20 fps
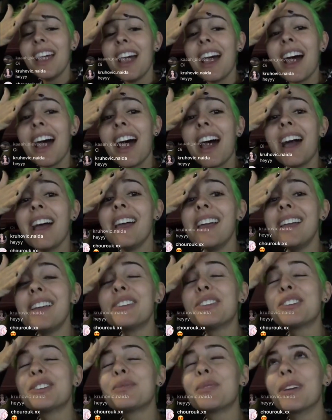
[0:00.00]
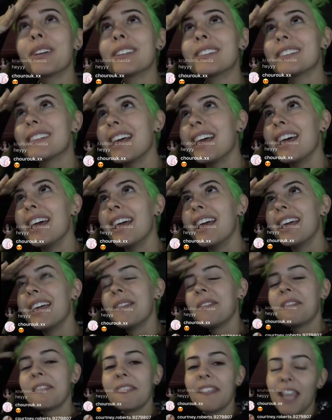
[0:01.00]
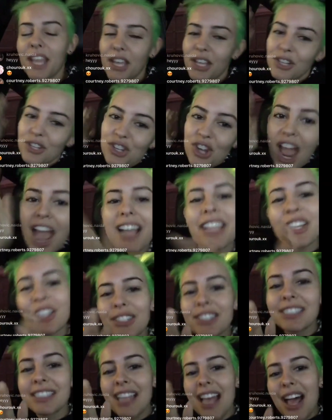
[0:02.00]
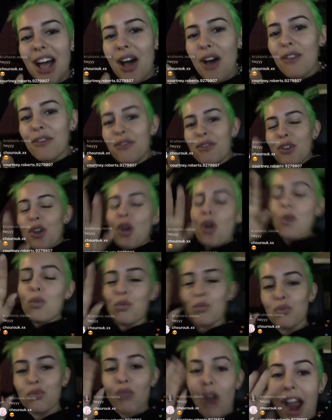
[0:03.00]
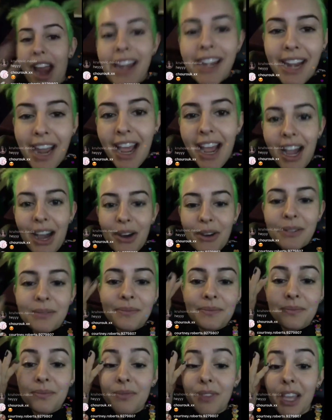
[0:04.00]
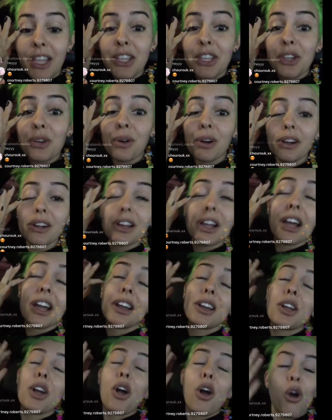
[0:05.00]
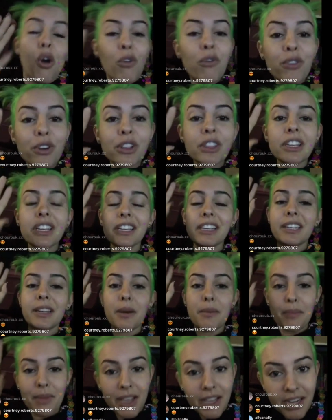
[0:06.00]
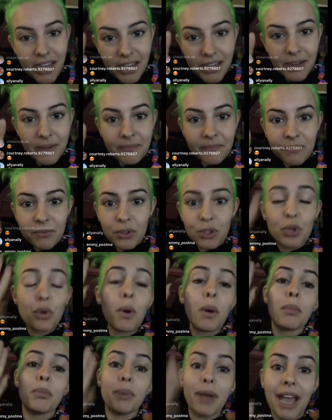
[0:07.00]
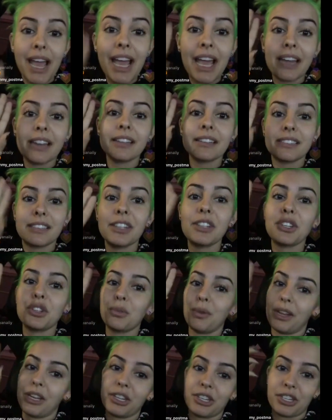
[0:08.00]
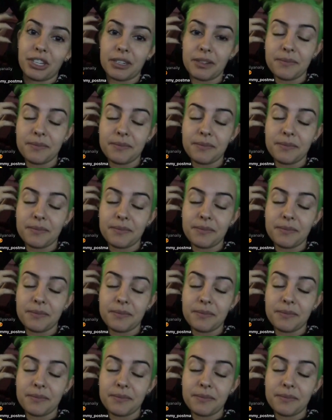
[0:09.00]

I just want to say, check yourself right now that you are not overly committed to a bad situation.